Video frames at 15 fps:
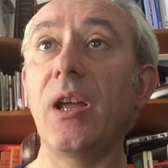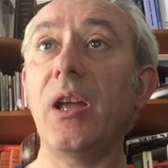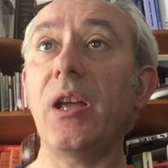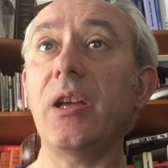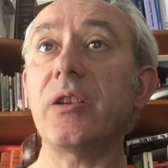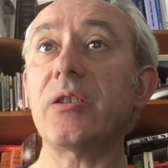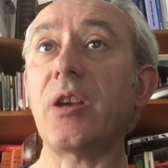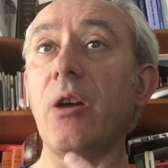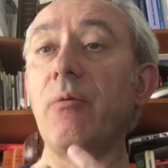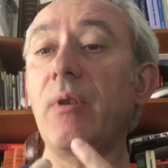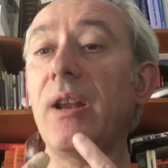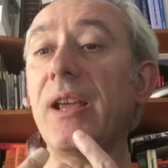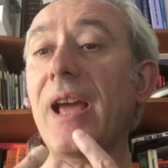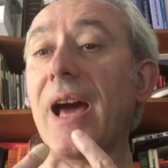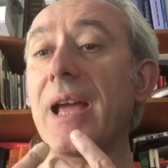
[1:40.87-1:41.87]
It's
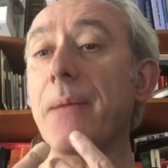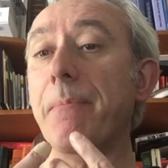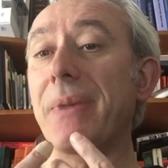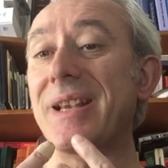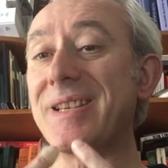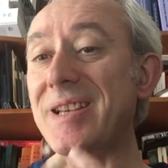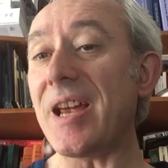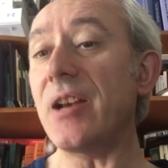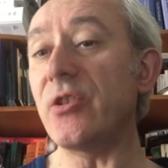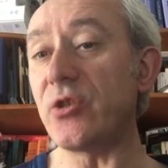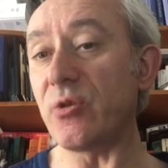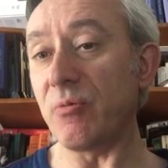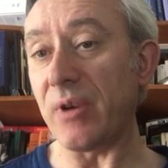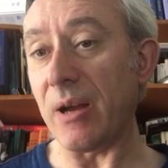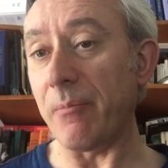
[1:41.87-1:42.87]
only a
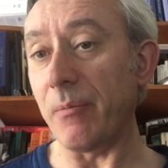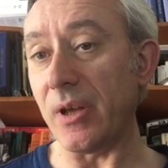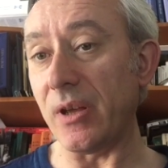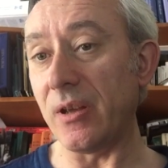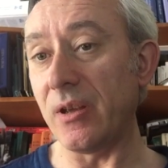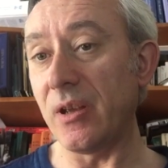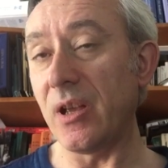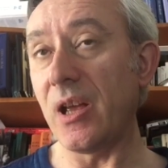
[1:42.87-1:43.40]
potential number